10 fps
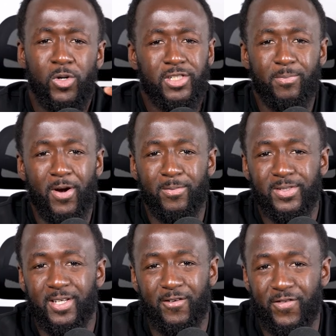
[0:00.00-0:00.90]
What's the
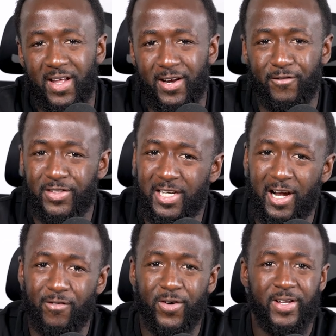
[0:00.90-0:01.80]
purpose of following a
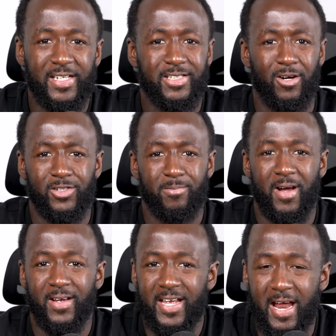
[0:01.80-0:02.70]
photographer that talks
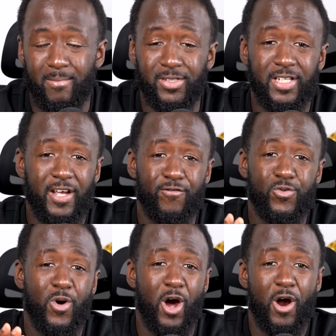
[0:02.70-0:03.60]
about cameras? If
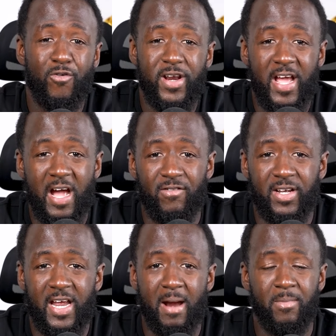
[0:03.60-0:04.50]
you already have a
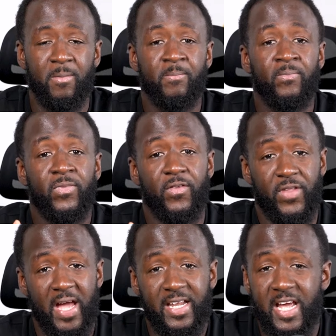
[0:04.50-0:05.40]
camera,
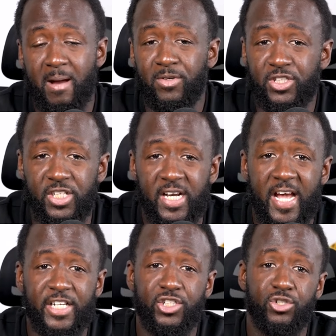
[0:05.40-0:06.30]
that camera should
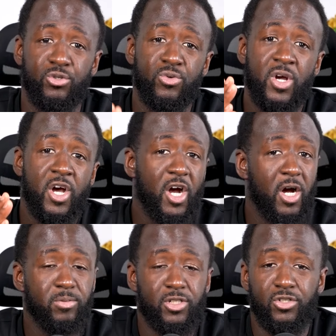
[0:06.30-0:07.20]
last you
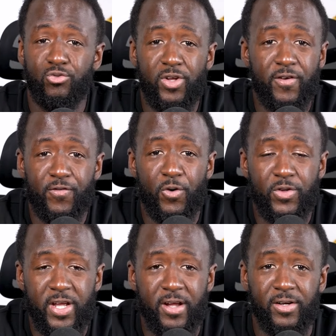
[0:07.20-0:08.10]
up to three to four
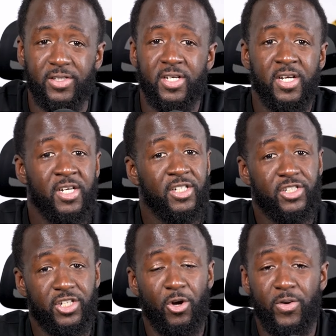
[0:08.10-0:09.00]
years.
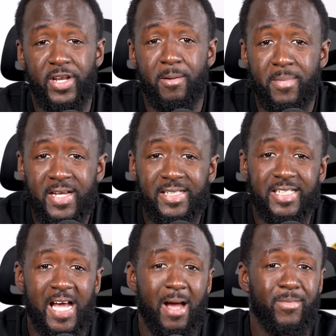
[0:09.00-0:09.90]
So, in the
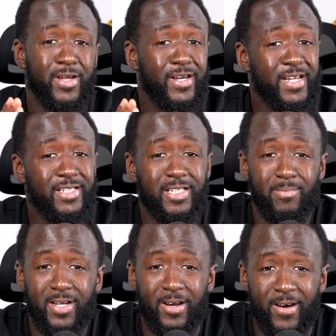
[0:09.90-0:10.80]
meantime, you need to
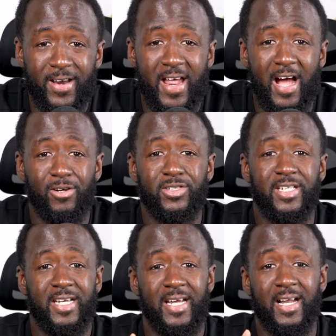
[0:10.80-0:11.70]
be learning how to
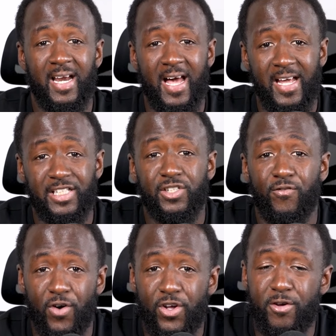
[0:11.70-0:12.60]
get clients
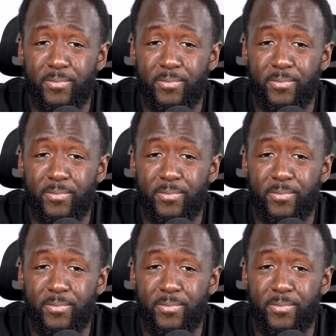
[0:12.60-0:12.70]
for your